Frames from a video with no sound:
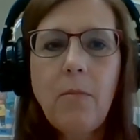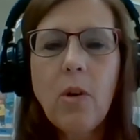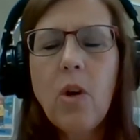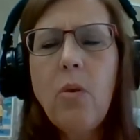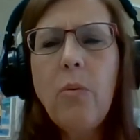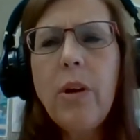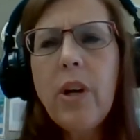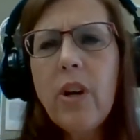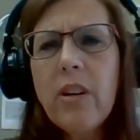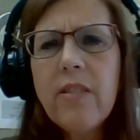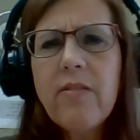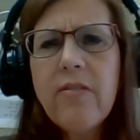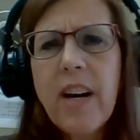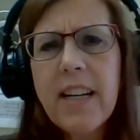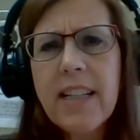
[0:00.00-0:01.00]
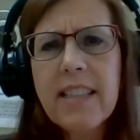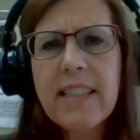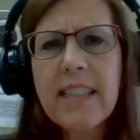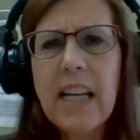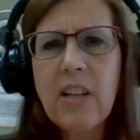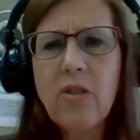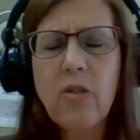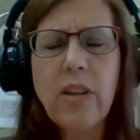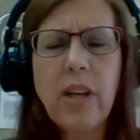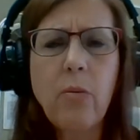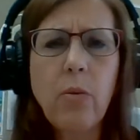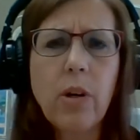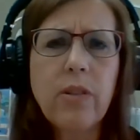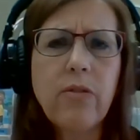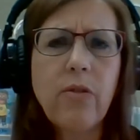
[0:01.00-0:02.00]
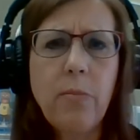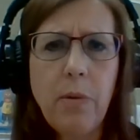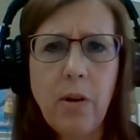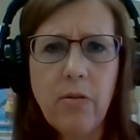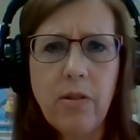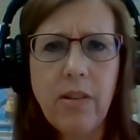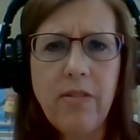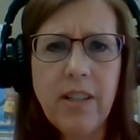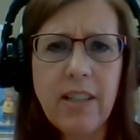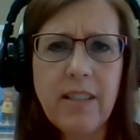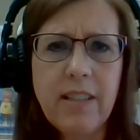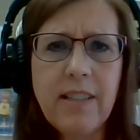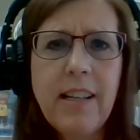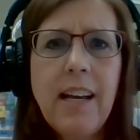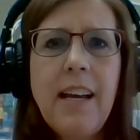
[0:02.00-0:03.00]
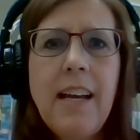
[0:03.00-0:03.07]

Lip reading: or we couldn't find a schedule that worked for both of us.